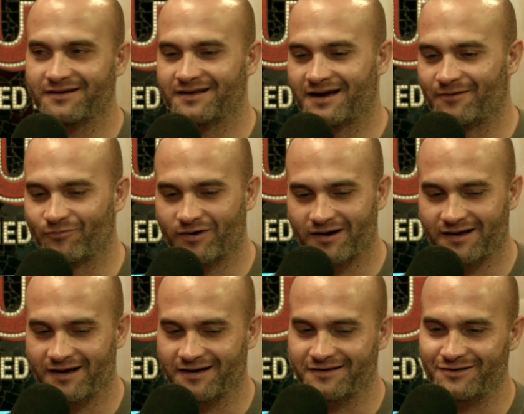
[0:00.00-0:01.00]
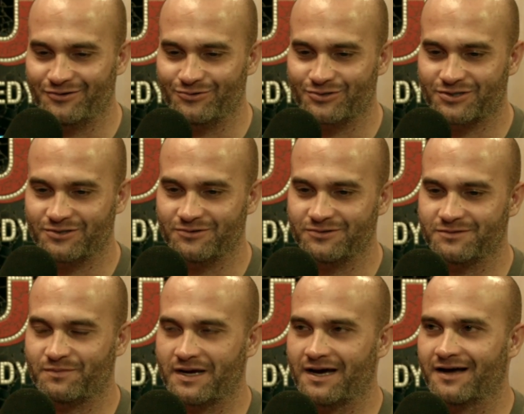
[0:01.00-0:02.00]
Yeah, I'm wearing. Yeah, I need new shoes
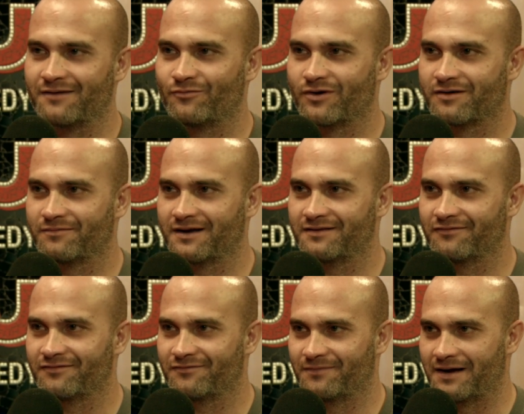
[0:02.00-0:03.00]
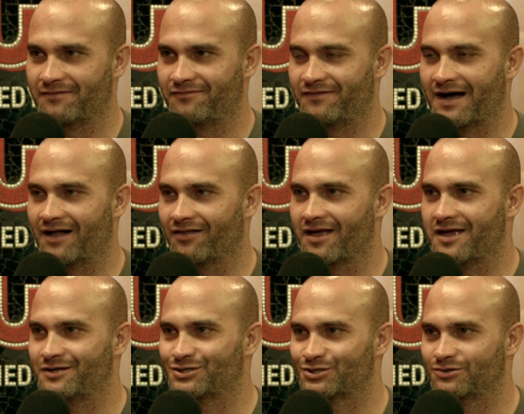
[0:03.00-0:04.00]
bad. I'm wearing my my
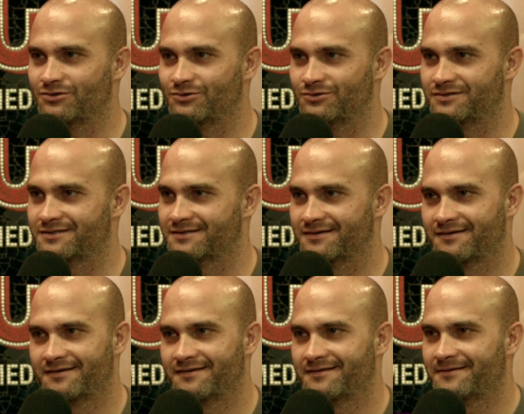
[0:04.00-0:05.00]
valet shoes. Oh,